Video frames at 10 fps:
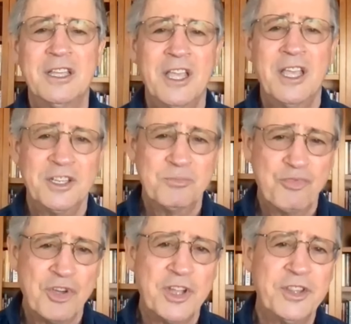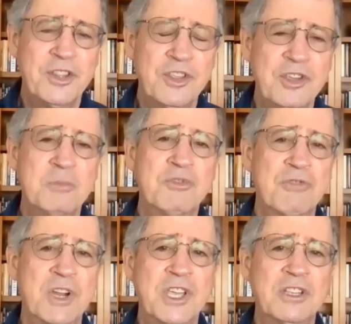has brought the human
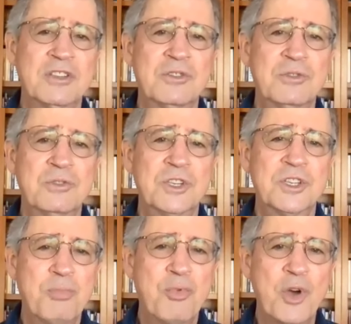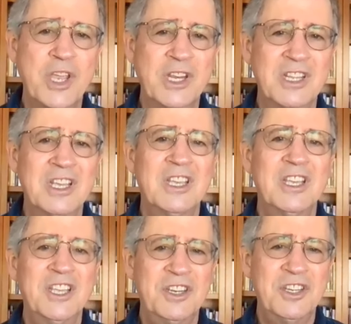race to this point
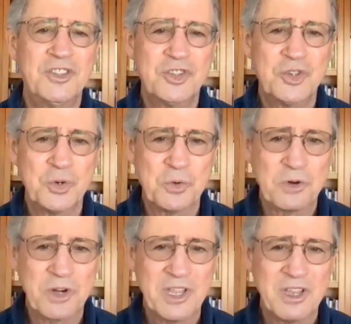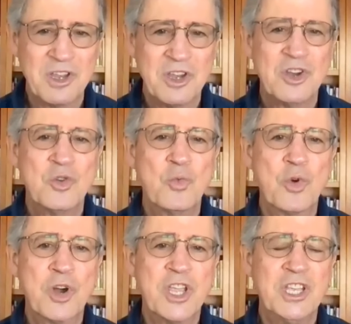in its story
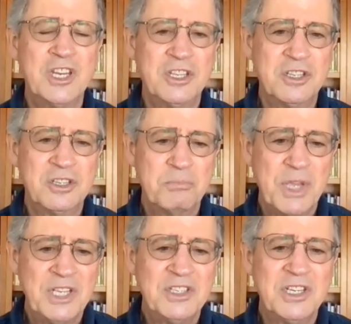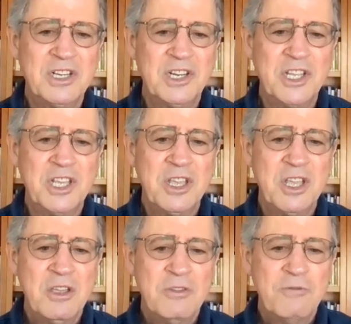where it is basically
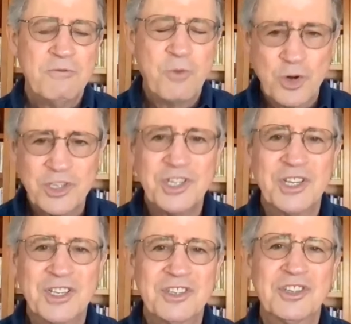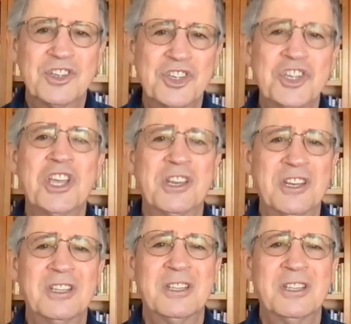forcing us to shed